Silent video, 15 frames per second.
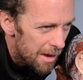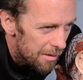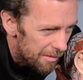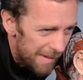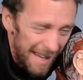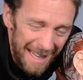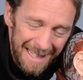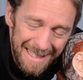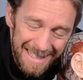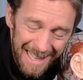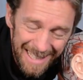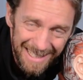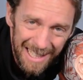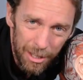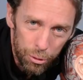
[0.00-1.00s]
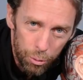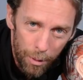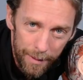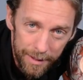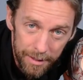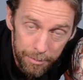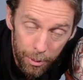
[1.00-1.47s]
Veins, as
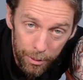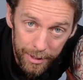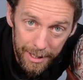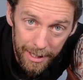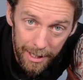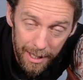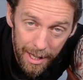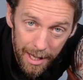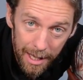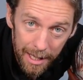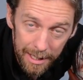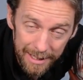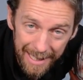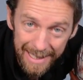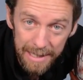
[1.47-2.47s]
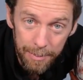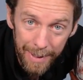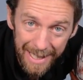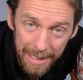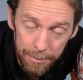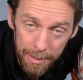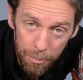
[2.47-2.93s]
elsewhere in the body, tend to be a
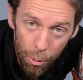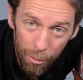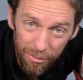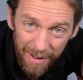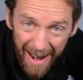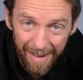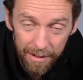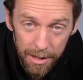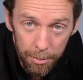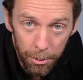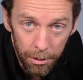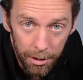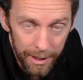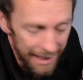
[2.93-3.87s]
little bit more variable